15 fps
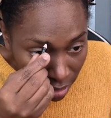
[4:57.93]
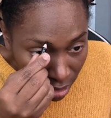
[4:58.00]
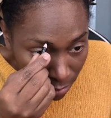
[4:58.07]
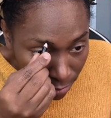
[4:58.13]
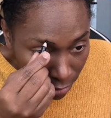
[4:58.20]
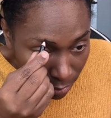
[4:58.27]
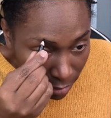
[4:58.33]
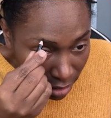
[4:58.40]

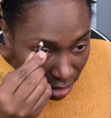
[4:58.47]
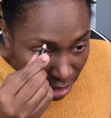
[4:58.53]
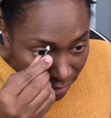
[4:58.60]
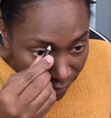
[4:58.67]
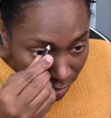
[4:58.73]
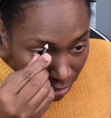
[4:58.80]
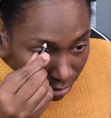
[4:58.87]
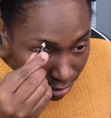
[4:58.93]
people
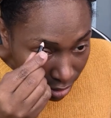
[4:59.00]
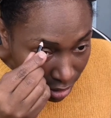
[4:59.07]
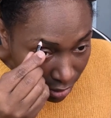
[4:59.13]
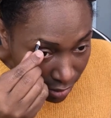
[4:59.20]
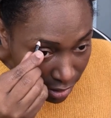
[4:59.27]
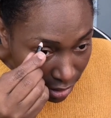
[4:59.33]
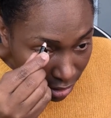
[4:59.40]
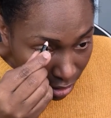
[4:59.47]
believe that you're
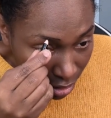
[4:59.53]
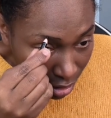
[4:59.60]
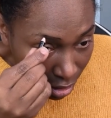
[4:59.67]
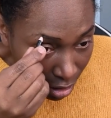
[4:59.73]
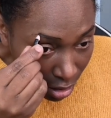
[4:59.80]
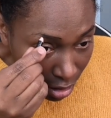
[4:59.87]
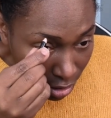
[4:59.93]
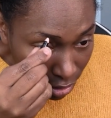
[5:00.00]
guilty,
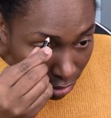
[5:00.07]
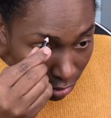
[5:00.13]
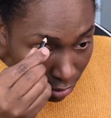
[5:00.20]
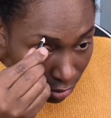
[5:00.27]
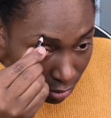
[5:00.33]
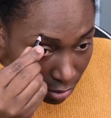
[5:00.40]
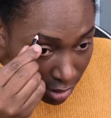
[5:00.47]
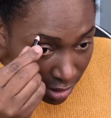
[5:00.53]

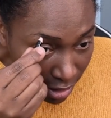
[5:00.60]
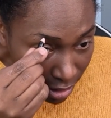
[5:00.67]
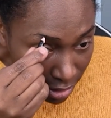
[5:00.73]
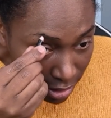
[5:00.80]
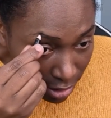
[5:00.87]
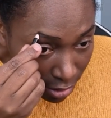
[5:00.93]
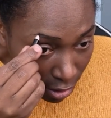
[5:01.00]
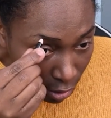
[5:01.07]
you
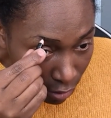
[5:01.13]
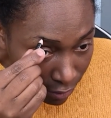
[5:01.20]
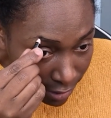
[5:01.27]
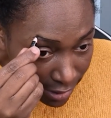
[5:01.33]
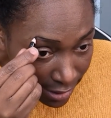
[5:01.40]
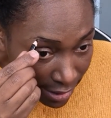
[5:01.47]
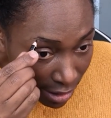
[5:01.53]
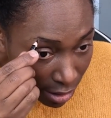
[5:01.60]
tend to
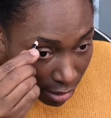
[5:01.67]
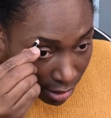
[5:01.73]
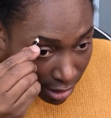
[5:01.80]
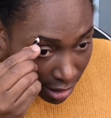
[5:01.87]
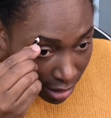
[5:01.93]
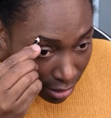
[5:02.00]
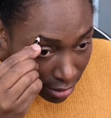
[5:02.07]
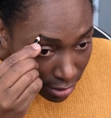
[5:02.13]
oversell
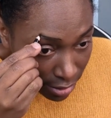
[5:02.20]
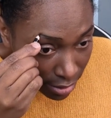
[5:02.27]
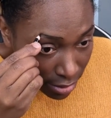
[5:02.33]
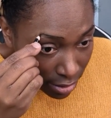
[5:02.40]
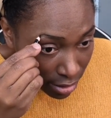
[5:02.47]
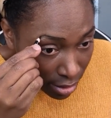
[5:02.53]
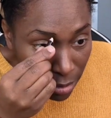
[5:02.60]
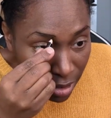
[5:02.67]
things
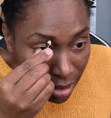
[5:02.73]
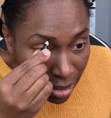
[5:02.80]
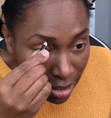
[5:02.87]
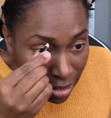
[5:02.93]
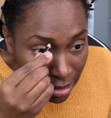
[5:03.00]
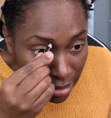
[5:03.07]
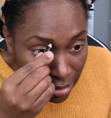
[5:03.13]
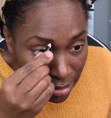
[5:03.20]

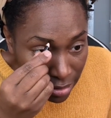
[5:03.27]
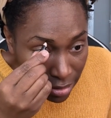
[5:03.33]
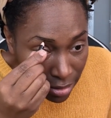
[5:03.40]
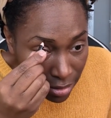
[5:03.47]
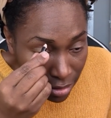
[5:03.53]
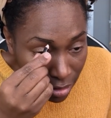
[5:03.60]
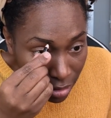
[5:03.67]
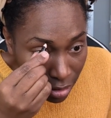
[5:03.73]
because